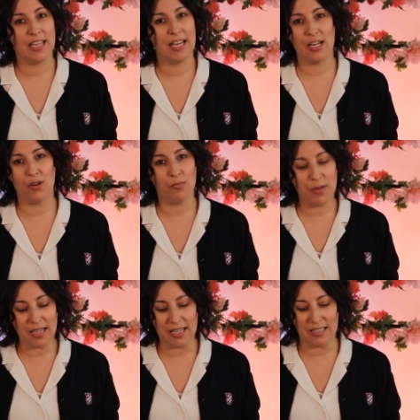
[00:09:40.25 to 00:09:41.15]
in
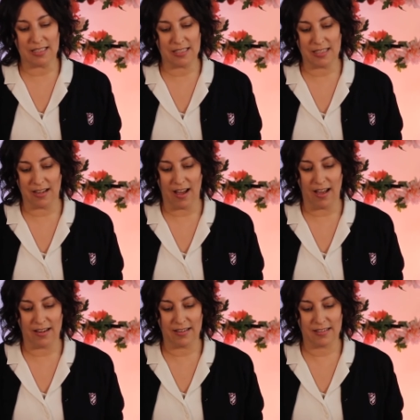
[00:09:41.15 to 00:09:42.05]
obedience to
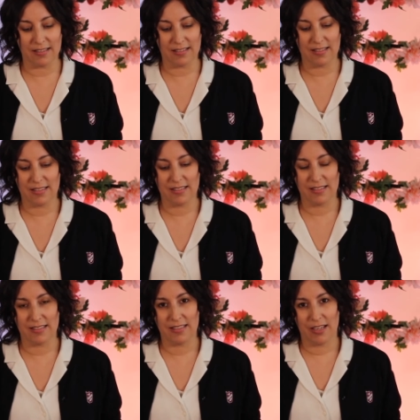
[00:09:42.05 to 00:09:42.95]
God.
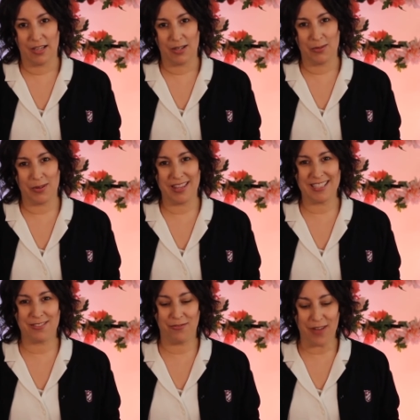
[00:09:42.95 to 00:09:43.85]
Well,
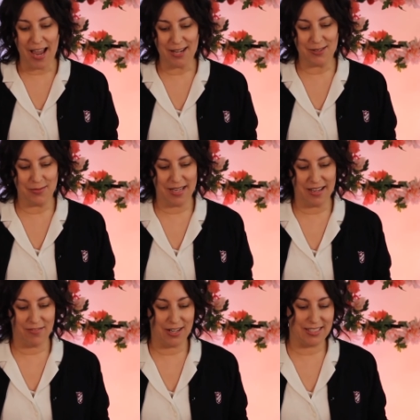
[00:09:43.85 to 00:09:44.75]
this final week
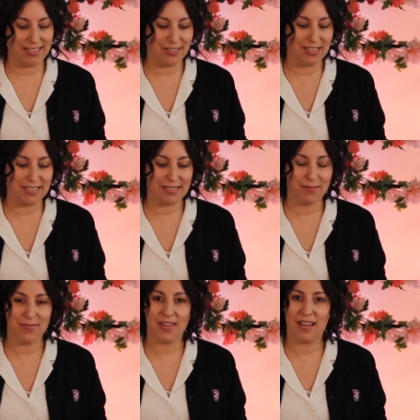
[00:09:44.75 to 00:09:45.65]
of our series,
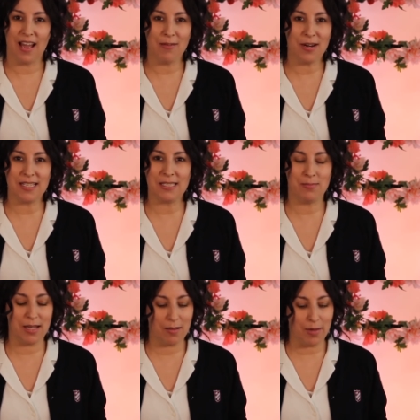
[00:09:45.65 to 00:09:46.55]
I want to
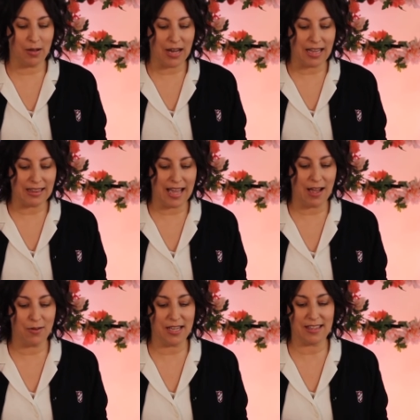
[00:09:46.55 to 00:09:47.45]
speak about
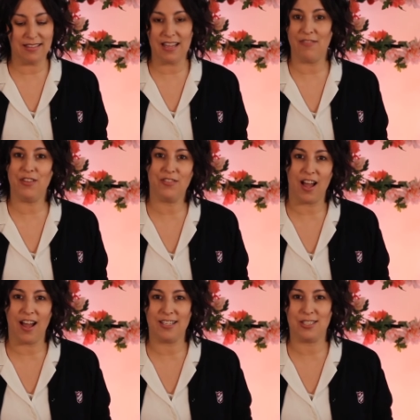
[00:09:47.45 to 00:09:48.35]
allowing the love of
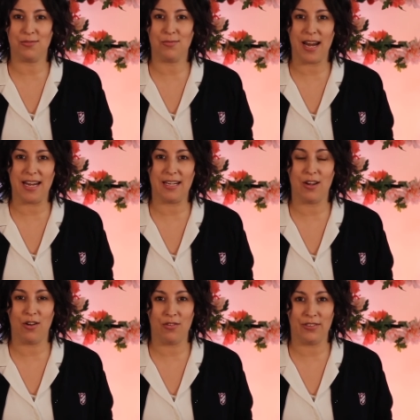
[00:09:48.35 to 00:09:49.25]
God to
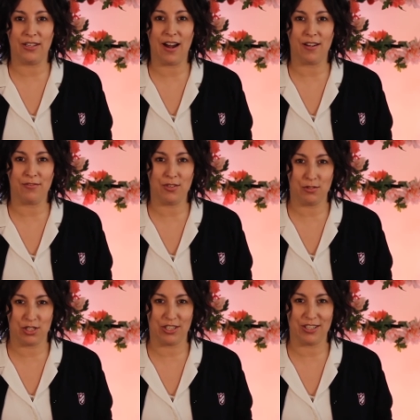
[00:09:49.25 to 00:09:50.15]
reign over our
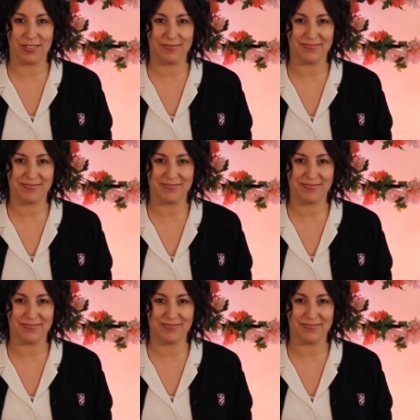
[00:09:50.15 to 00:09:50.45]
future